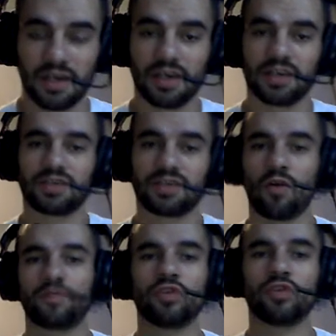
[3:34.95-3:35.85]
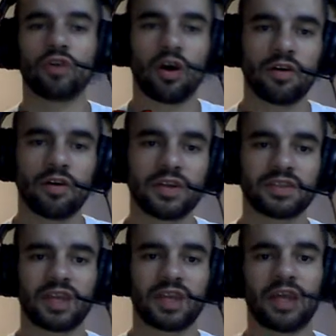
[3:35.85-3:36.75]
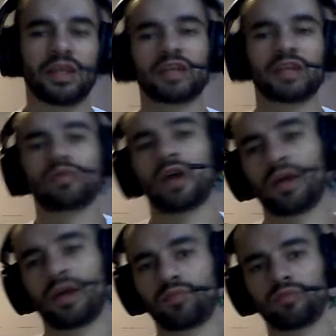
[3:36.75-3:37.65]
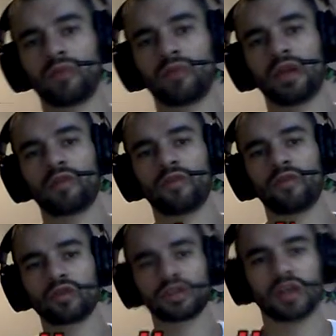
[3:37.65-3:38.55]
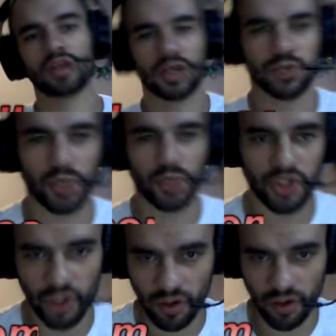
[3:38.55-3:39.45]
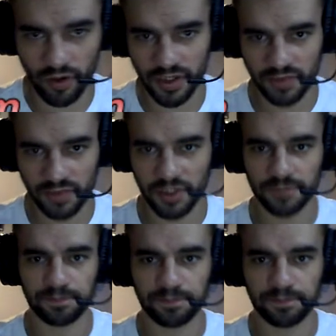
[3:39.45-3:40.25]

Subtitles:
So if you're an artist, and that's what I mainly focus on, is pushing an artist, man.